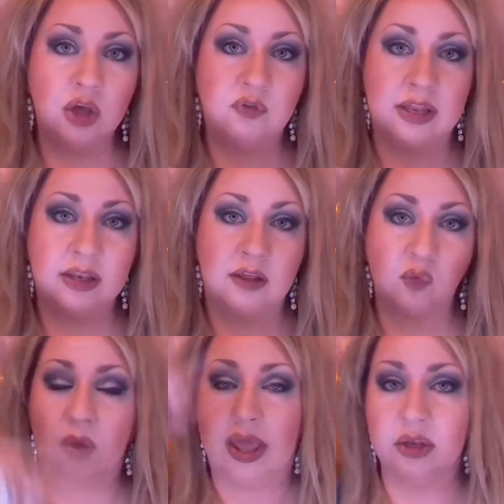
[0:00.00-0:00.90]
who's in
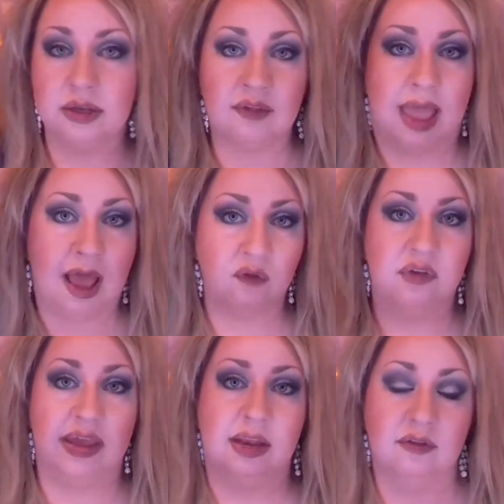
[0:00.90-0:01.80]
this welding's
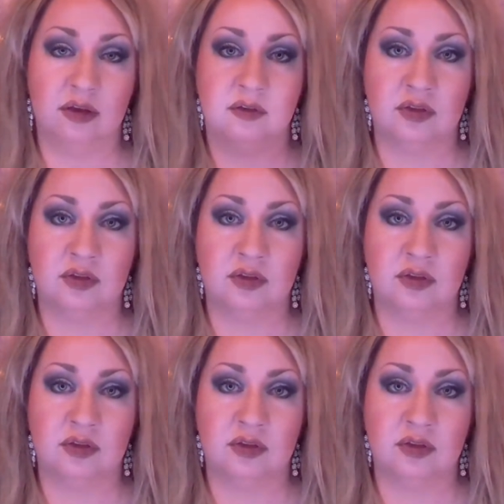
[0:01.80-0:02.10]
outfits and